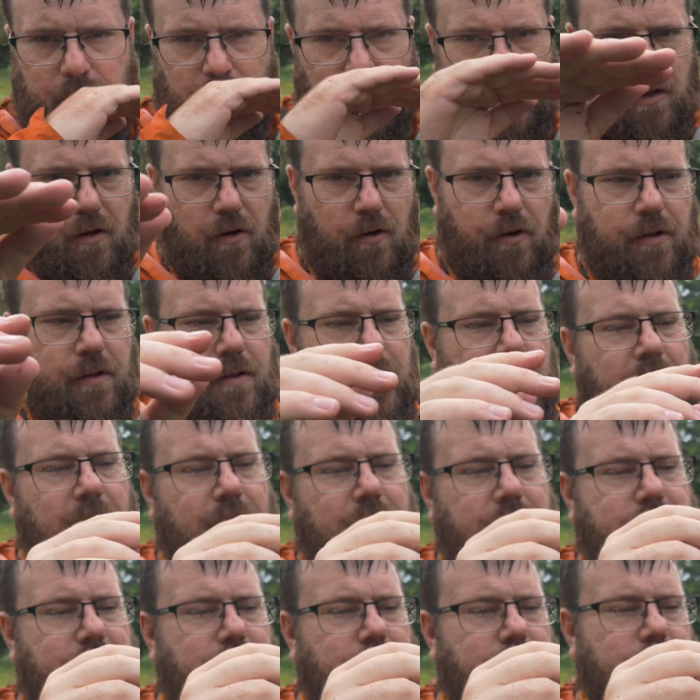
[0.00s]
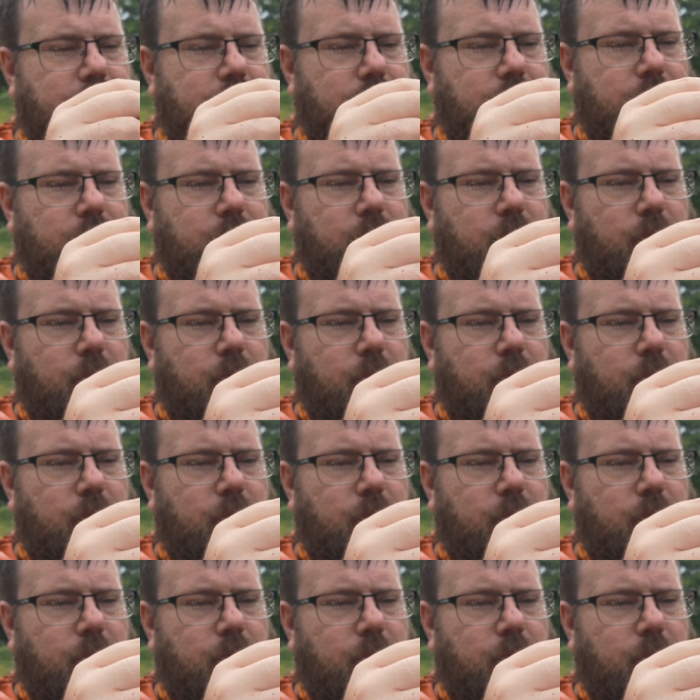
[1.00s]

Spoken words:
align axis.